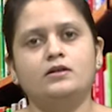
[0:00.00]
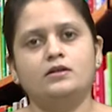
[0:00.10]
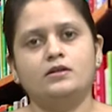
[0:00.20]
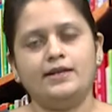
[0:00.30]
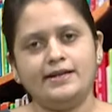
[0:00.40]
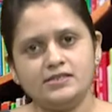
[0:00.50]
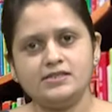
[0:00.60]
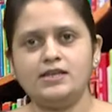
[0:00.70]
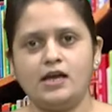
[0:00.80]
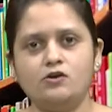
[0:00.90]
Let us
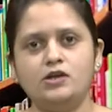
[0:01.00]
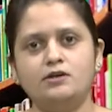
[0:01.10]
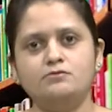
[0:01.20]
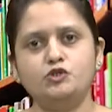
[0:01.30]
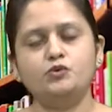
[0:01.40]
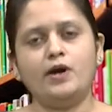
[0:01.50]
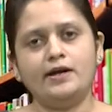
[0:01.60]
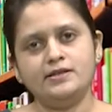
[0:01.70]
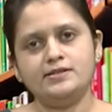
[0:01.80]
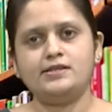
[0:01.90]
now come to
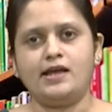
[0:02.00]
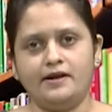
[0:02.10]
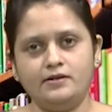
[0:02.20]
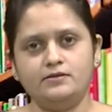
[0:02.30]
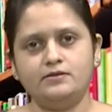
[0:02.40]
understand